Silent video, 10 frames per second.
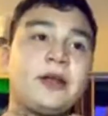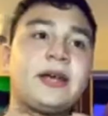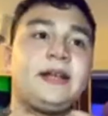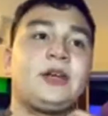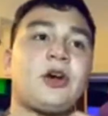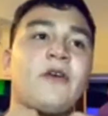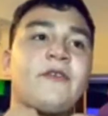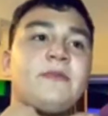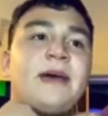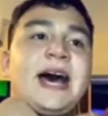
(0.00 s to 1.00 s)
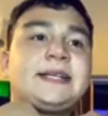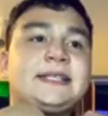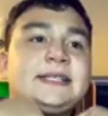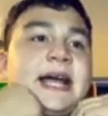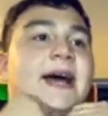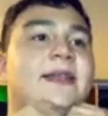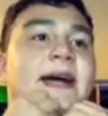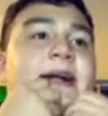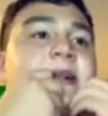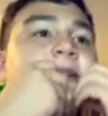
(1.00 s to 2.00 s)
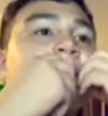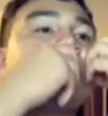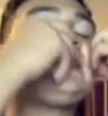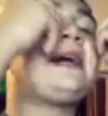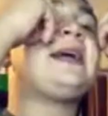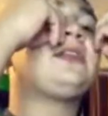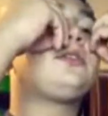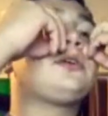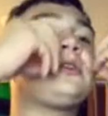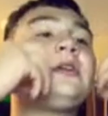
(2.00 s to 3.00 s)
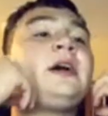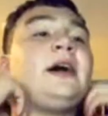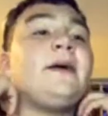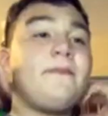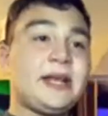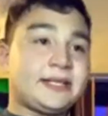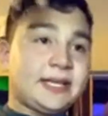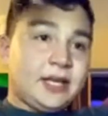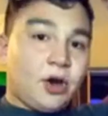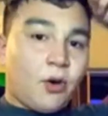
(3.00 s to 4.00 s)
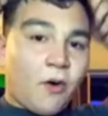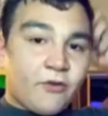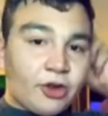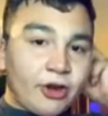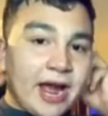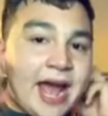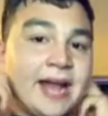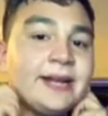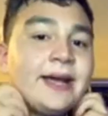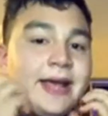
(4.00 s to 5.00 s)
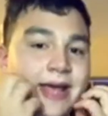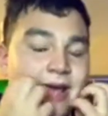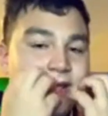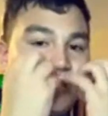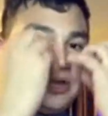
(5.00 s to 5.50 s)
in COVID masks that basically go over your head, and then you